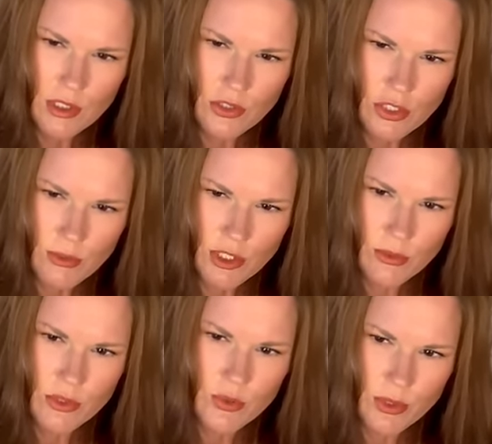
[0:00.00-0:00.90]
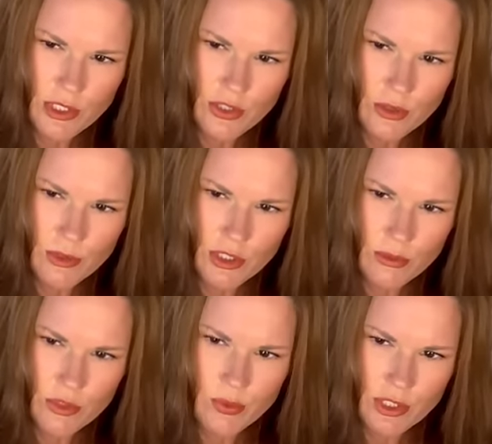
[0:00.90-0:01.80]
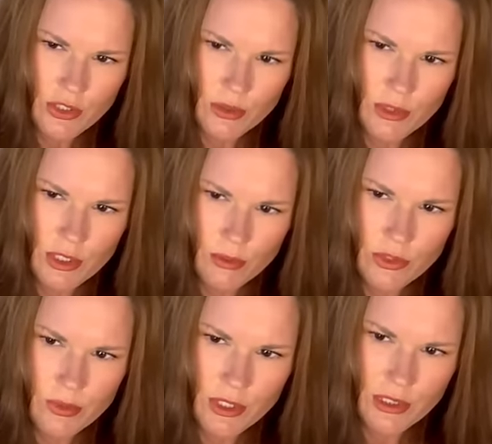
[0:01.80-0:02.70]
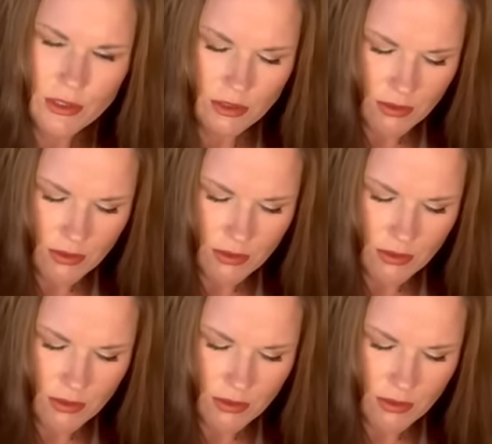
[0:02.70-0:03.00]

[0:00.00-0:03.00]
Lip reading: Show me temperance, please. Show me temperance, please. Show me temperance, please.